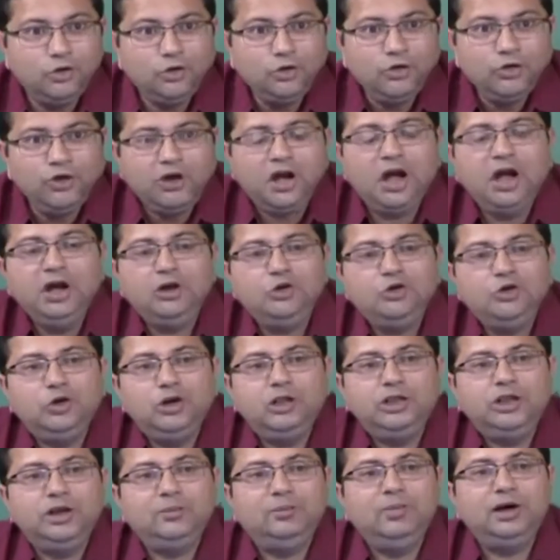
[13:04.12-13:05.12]
to
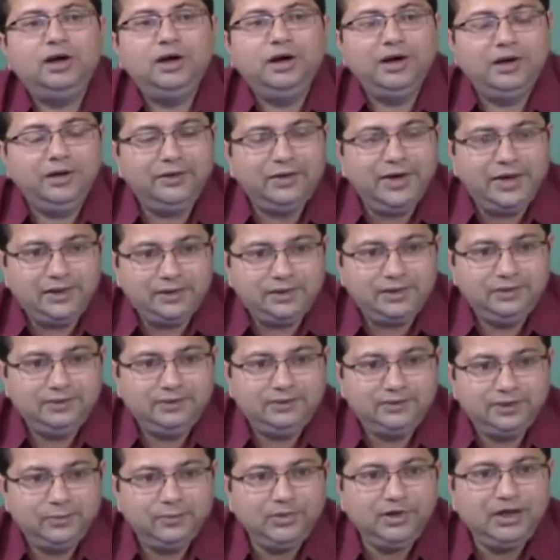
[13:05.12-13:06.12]
control the burning rate.
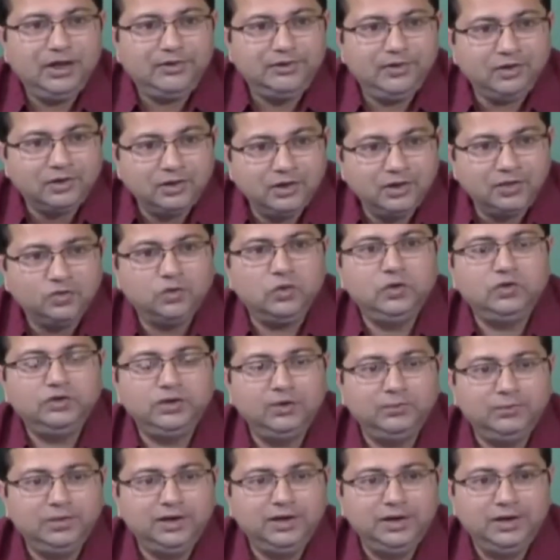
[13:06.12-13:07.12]
The stabilizer
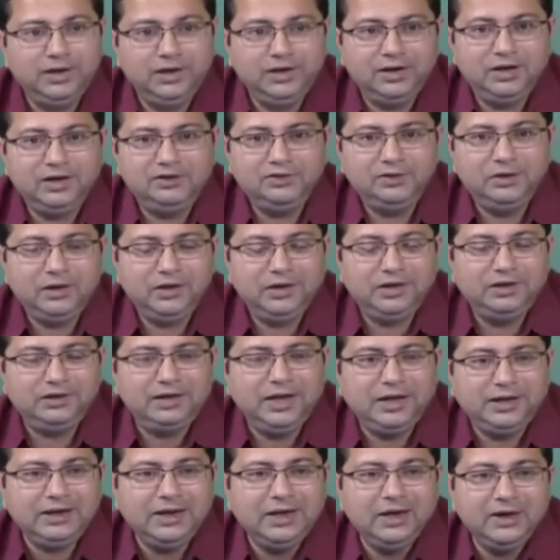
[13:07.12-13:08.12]
controls the burning rate. So, it
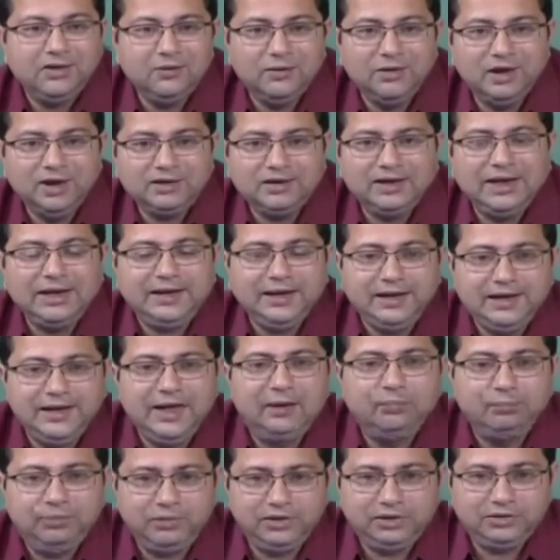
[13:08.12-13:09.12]
is like works like
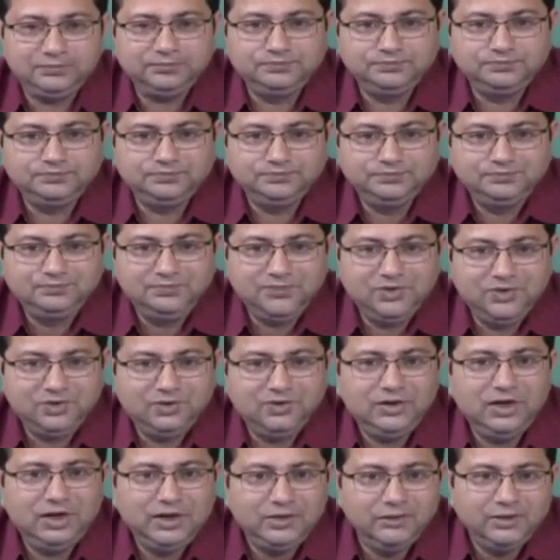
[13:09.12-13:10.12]
a damper,
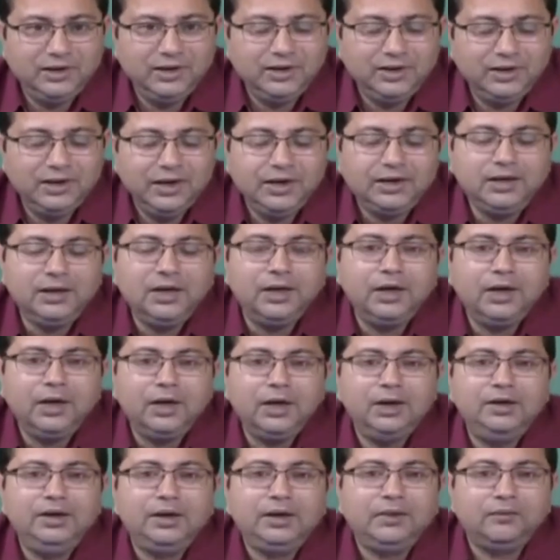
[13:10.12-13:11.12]
so that you can get
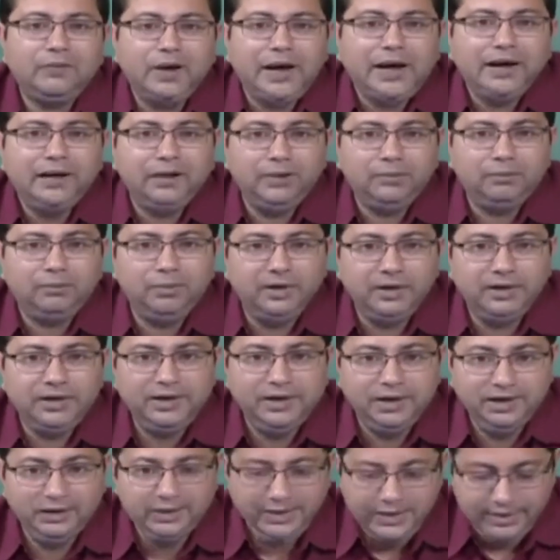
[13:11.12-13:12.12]
a required
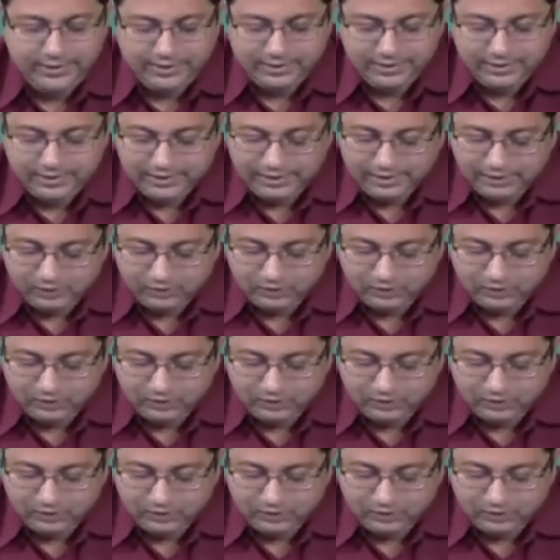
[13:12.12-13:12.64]
burning rate.